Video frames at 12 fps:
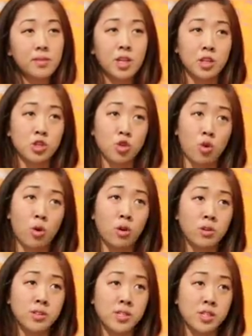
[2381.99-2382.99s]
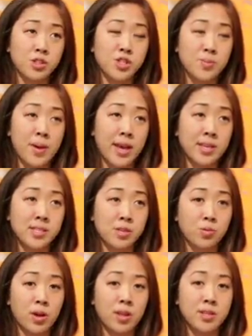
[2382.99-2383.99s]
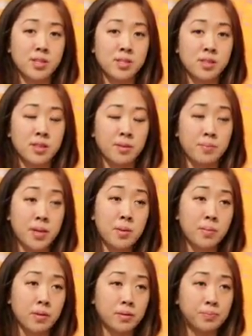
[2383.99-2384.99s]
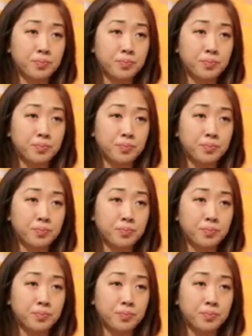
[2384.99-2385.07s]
controls in your space and well as the people.